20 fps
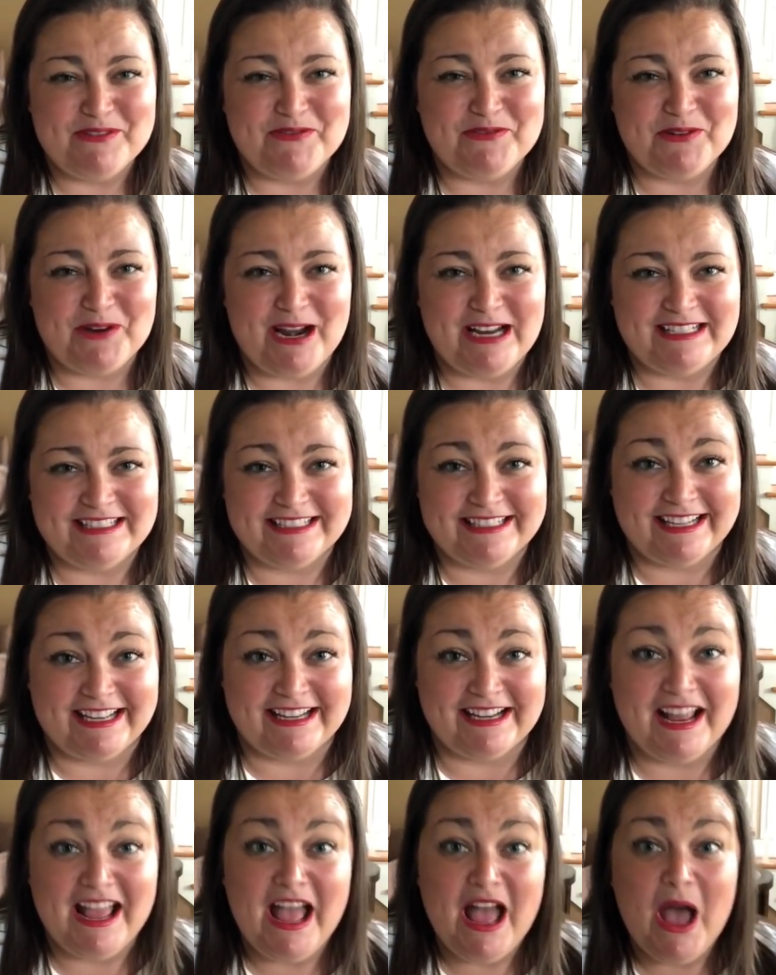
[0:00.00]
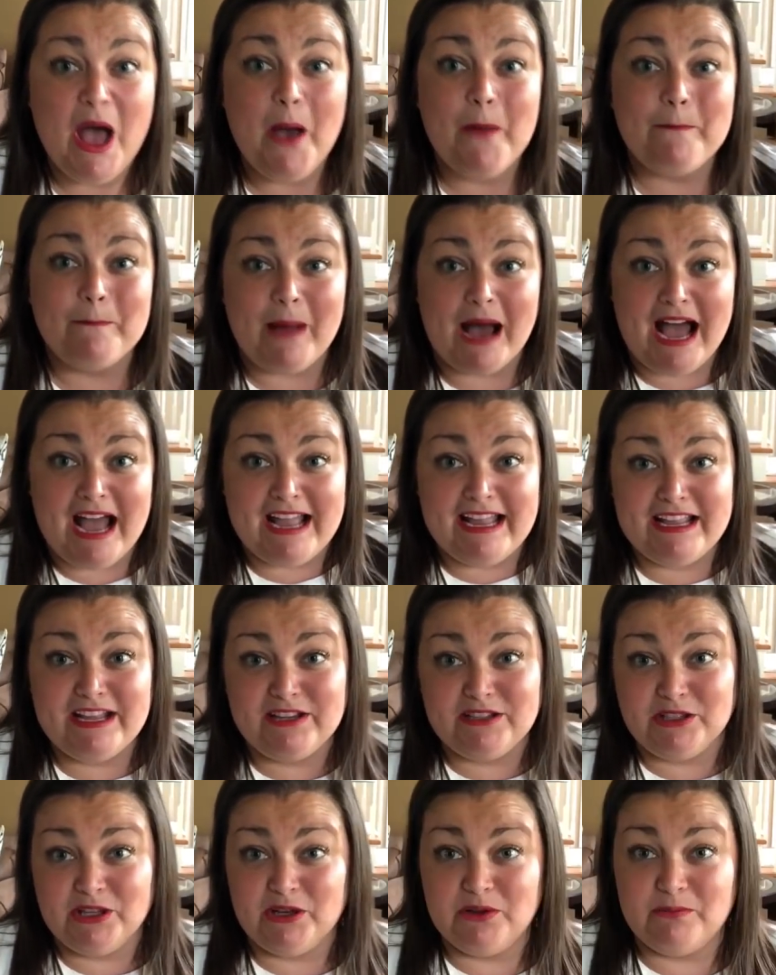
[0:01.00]
before I dig in, my
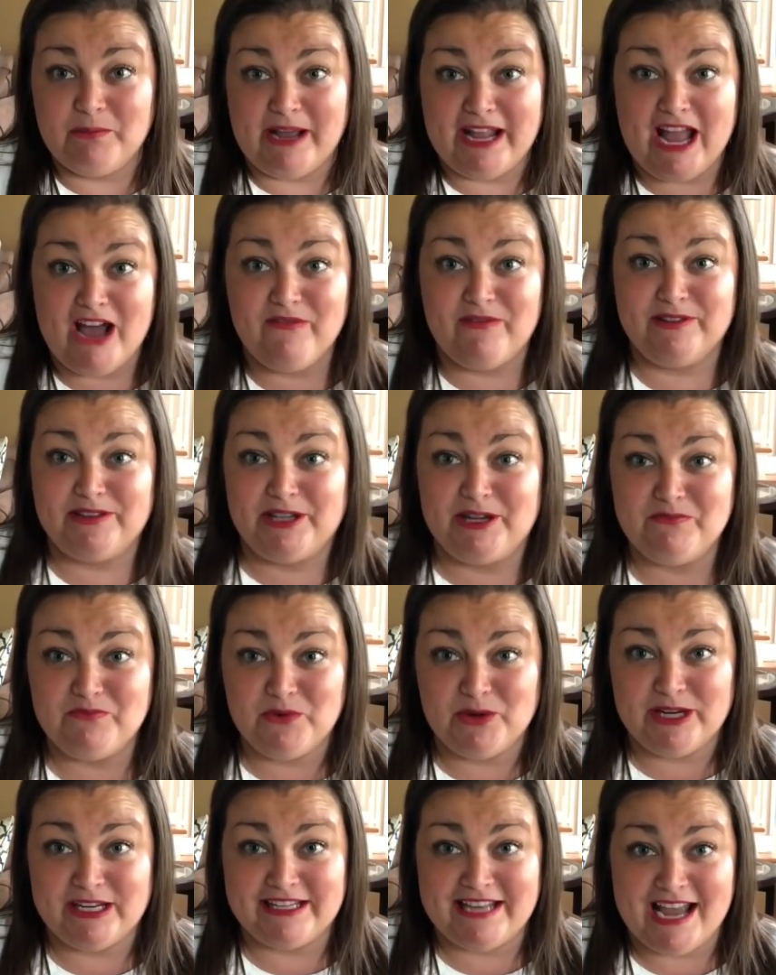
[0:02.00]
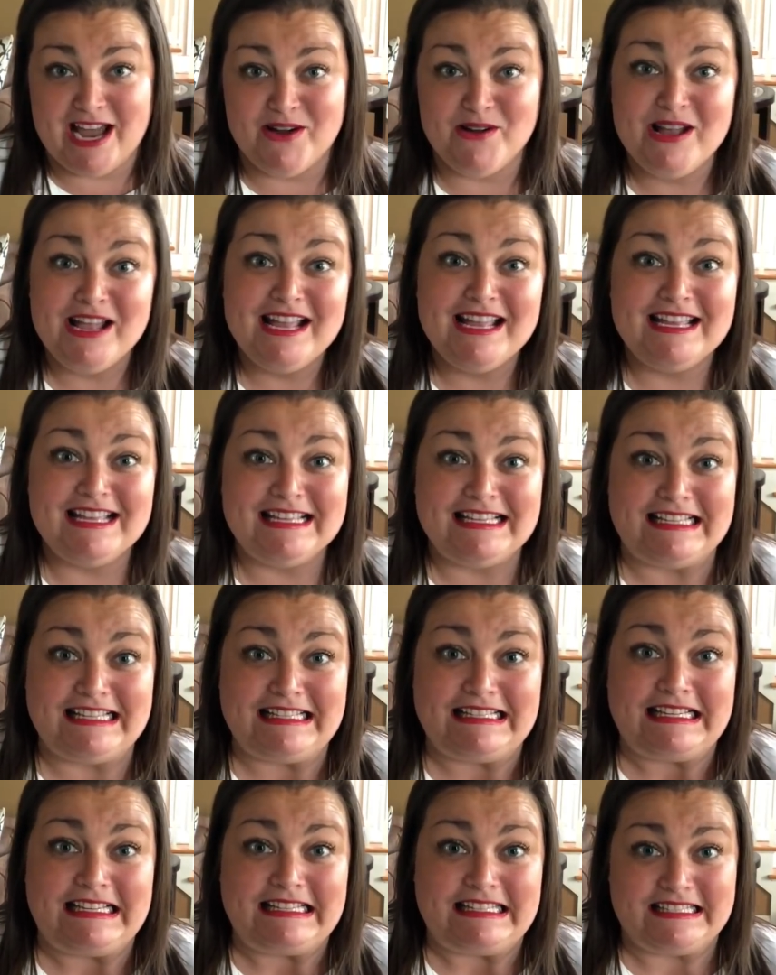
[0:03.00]
clo my outfit that I'm wearing now
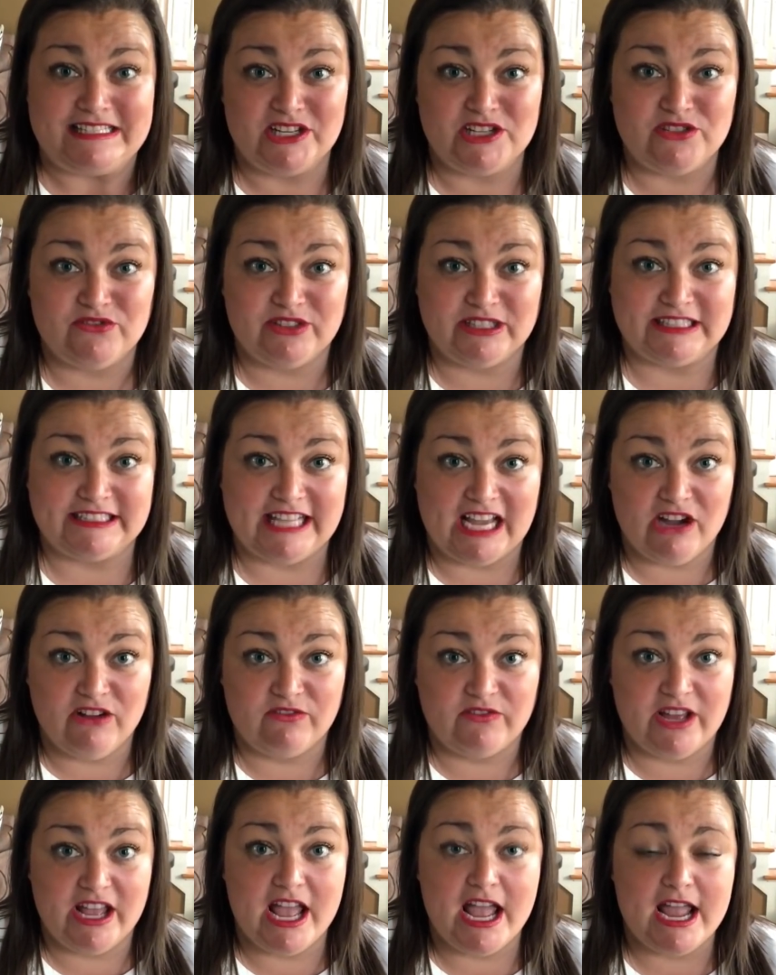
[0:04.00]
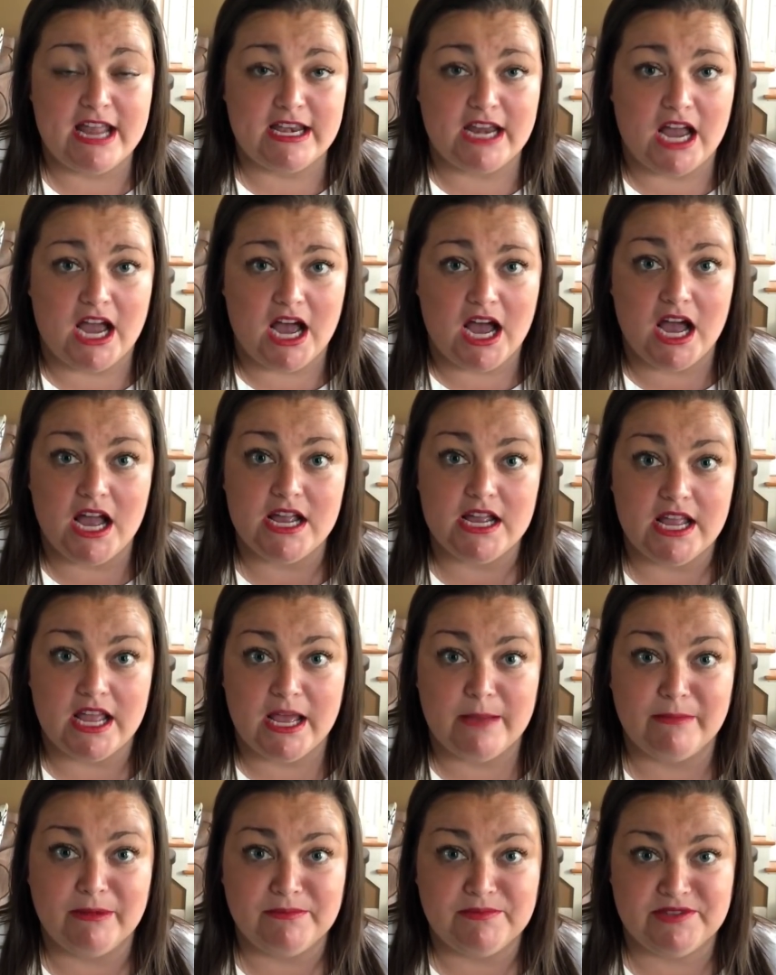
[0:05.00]
is a Stitch Fix outfit and I
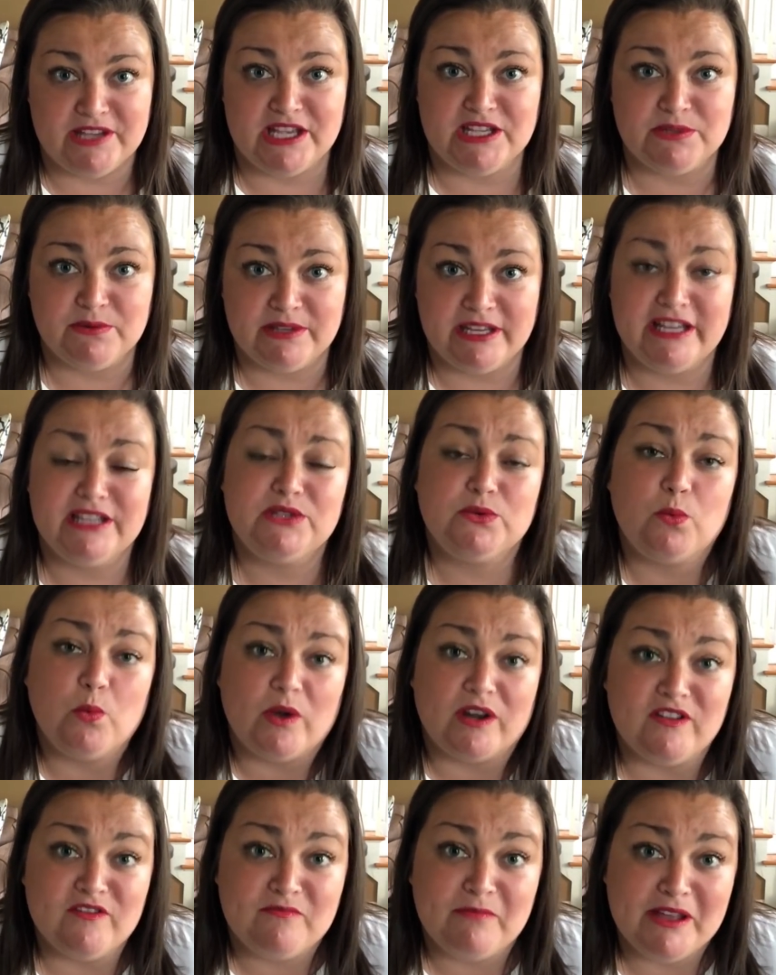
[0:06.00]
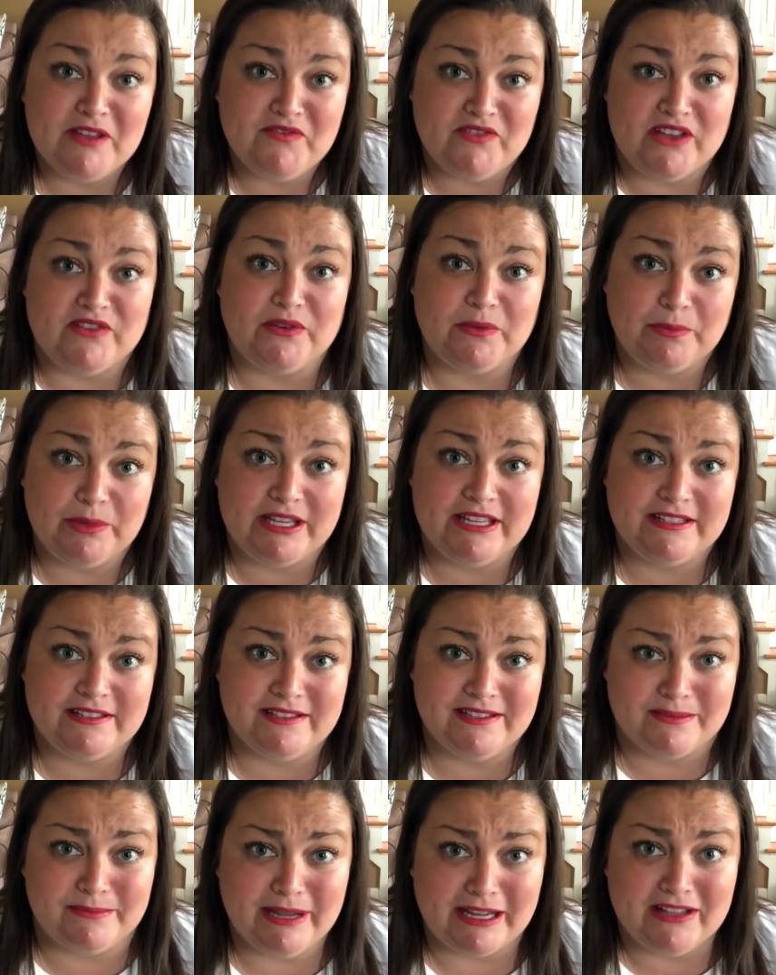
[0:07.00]
am obsessed with it. It's one of my favorite
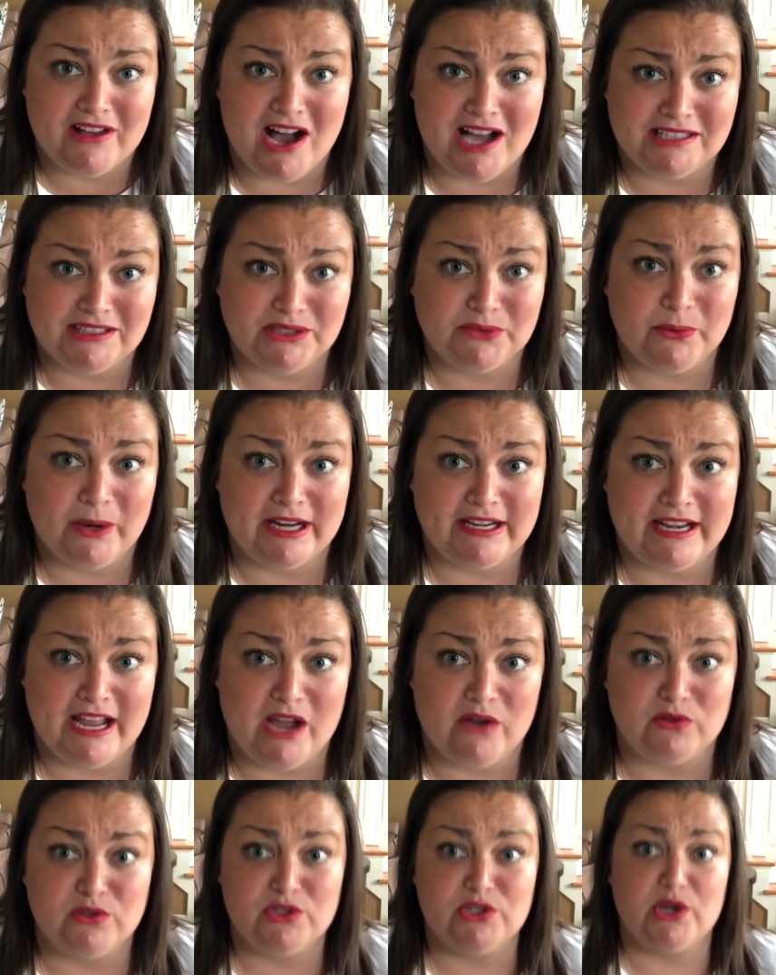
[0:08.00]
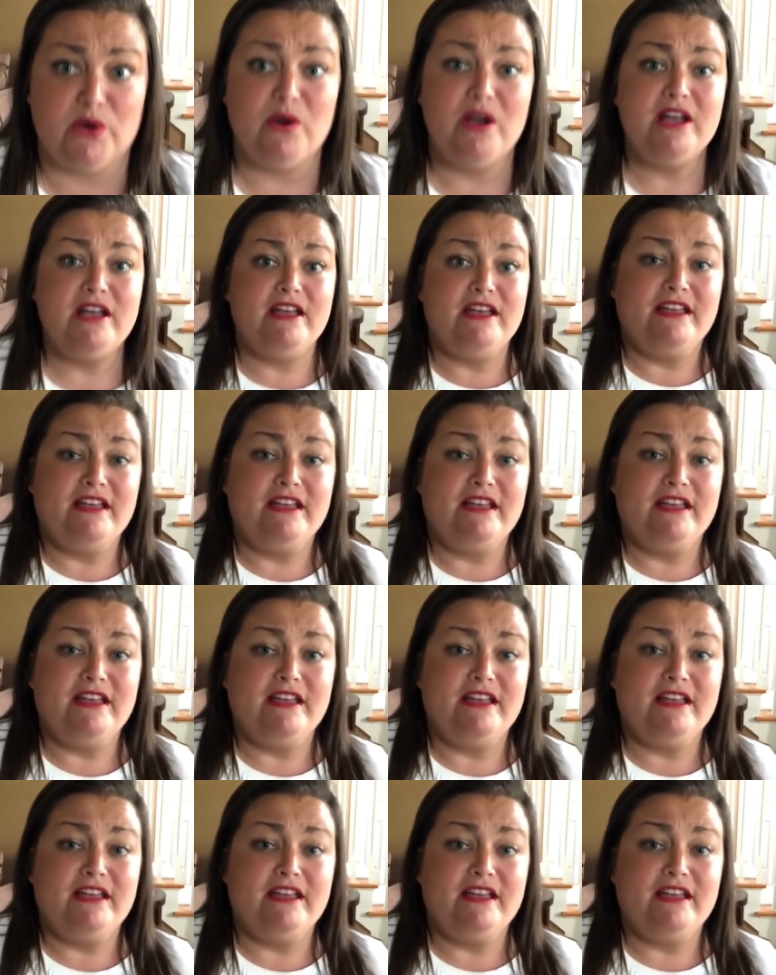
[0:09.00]
pieces in my closet right now. So